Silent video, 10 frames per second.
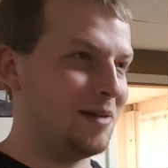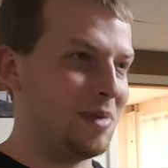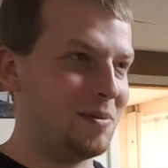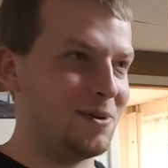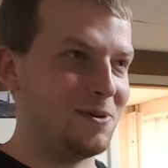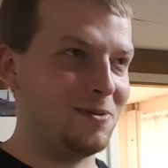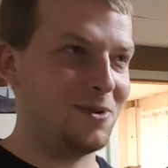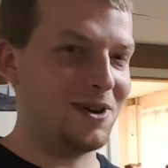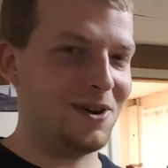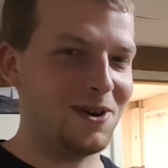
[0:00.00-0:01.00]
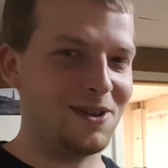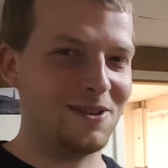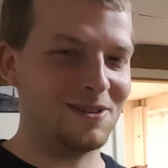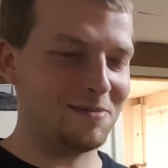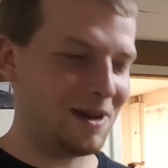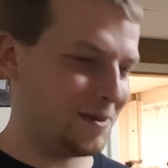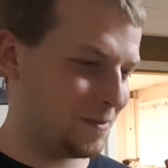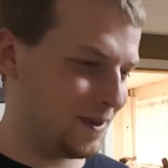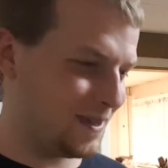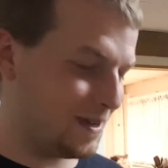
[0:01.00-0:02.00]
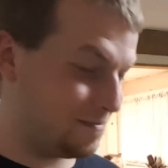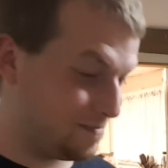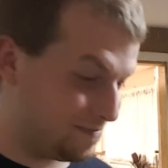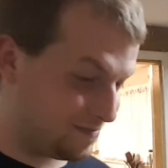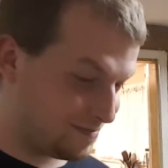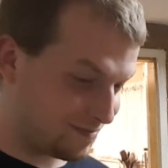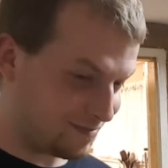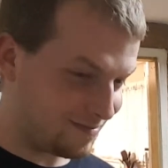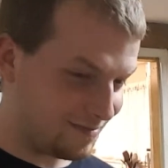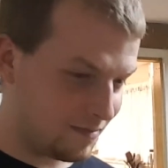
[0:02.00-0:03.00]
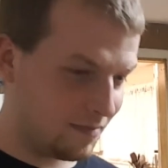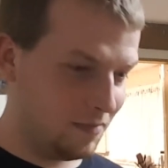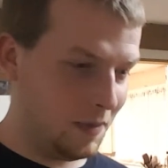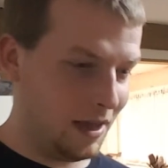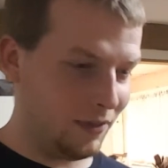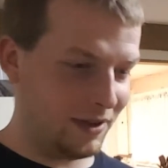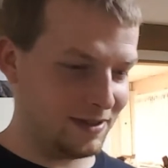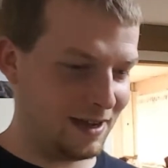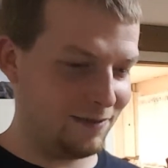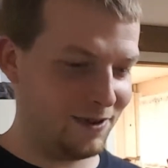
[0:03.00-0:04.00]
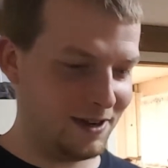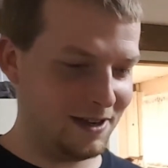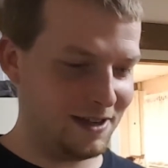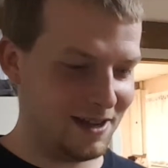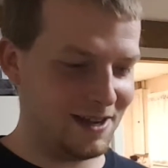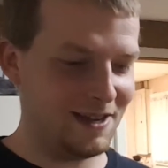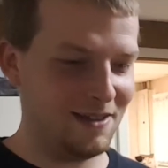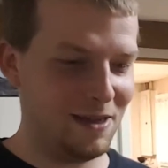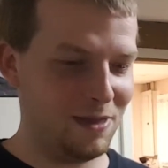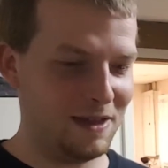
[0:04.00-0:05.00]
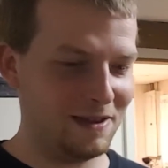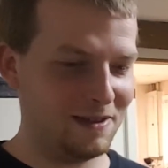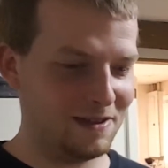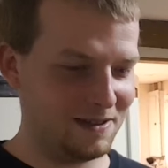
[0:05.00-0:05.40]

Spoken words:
people want to argue sometimes about that. I think it's kind of funny. They think